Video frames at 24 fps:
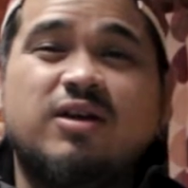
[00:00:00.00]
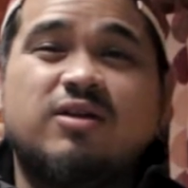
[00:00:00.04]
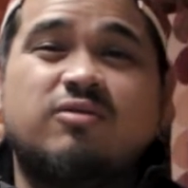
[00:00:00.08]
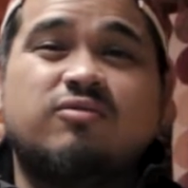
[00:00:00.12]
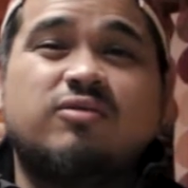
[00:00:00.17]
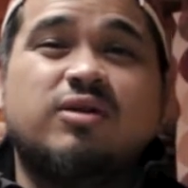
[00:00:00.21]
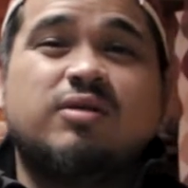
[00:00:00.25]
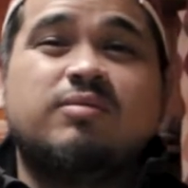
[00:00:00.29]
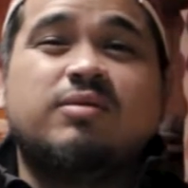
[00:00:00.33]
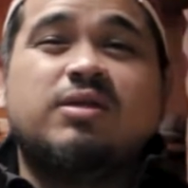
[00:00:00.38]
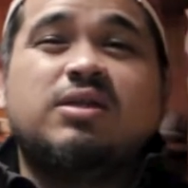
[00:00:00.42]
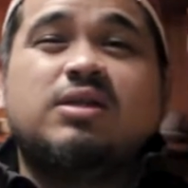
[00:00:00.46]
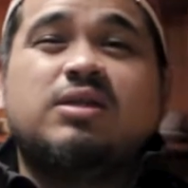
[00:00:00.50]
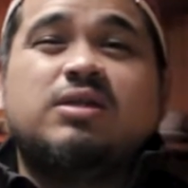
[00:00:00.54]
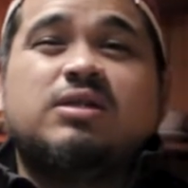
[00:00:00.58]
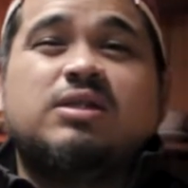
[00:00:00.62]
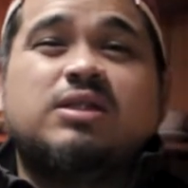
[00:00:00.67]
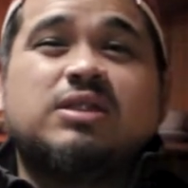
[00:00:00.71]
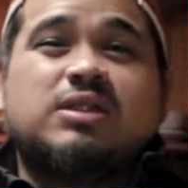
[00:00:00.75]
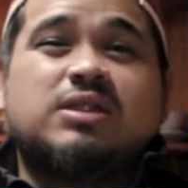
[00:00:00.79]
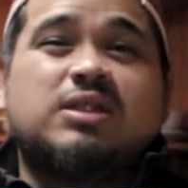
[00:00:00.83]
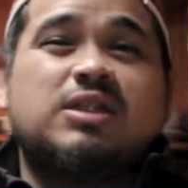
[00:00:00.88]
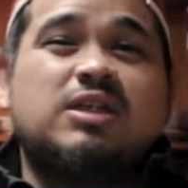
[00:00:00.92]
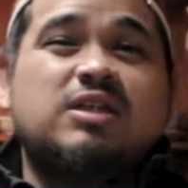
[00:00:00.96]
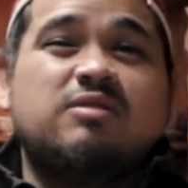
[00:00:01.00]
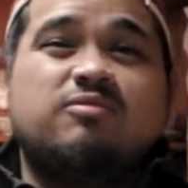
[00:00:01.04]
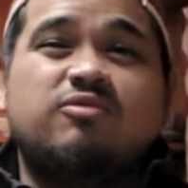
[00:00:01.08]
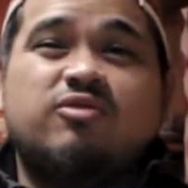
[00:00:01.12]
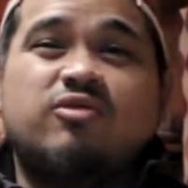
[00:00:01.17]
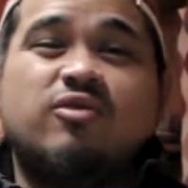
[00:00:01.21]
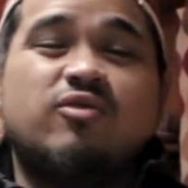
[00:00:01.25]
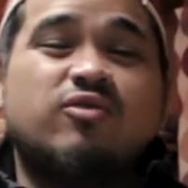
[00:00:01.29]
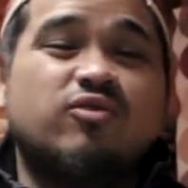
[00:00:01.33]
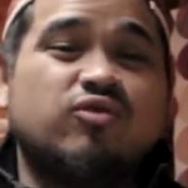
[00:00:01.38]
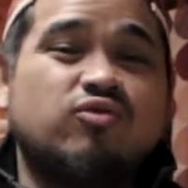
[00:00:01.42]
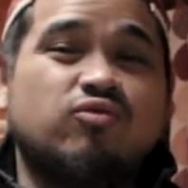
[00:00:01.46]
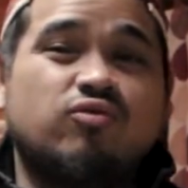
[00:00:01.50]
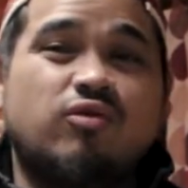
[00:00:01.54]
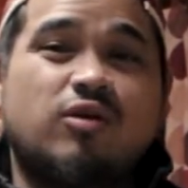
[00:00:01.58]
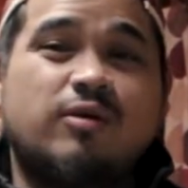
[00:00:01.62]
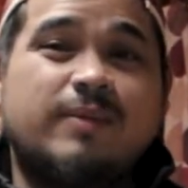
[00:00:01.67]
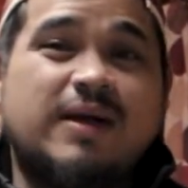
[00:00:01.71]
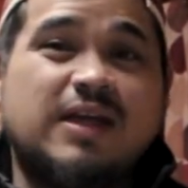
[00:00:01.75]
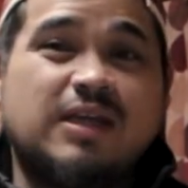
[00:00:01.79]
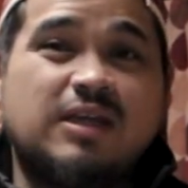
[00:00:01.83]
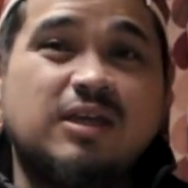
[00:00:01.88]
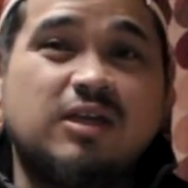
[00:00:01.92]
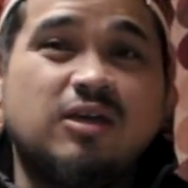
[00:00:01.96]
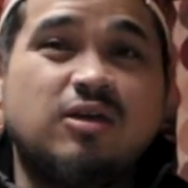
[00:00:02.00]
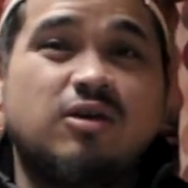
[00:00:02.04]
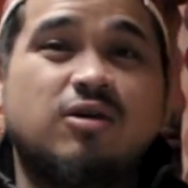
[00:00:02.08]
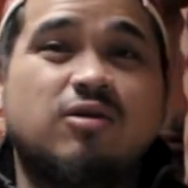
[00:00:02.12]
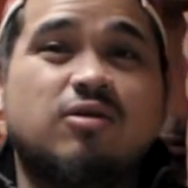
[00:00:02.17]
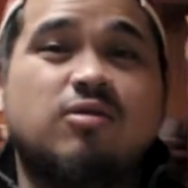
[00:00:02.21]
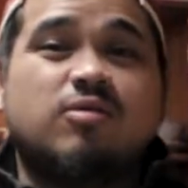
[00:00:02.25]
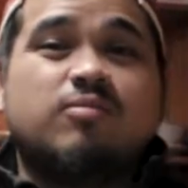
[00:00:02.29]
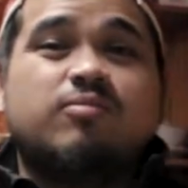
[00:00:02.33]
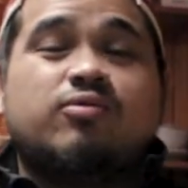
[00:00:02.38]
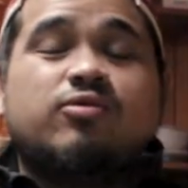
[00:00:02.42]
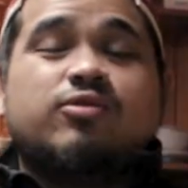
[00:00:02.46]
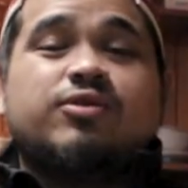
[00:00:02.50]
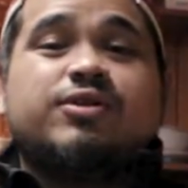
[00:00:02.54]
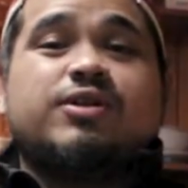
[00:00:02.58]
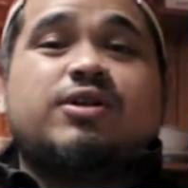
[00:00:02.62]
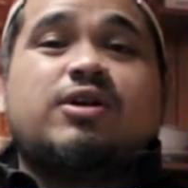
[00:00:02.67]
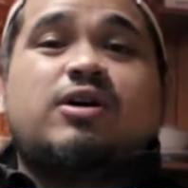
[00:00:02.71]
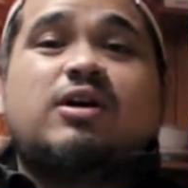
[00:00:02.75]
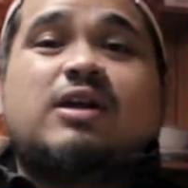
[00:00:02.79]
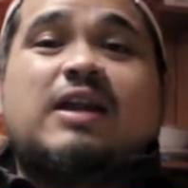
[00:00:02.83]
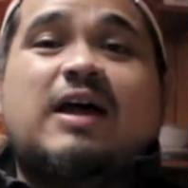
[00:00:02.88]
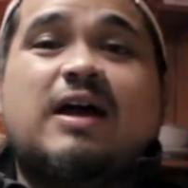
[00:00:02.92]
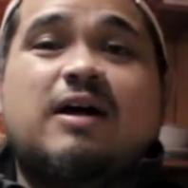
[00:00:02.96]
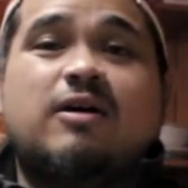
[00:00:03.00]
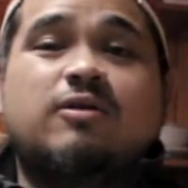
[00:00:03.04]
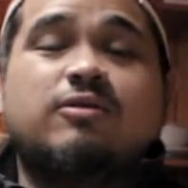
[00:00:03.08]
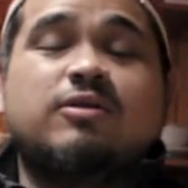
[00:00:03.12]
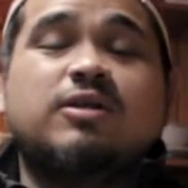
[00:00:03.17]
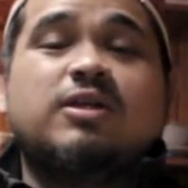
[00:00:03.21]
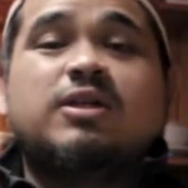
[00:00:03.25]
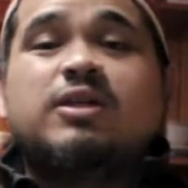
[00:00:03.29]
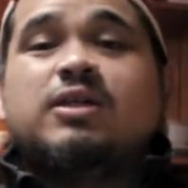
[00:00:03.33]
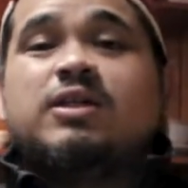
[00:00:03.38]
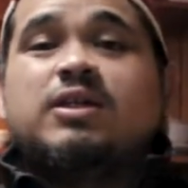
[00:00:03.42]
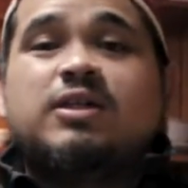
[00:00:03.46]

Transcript: I don't want to be just keep going through all my gear and pulling it all out.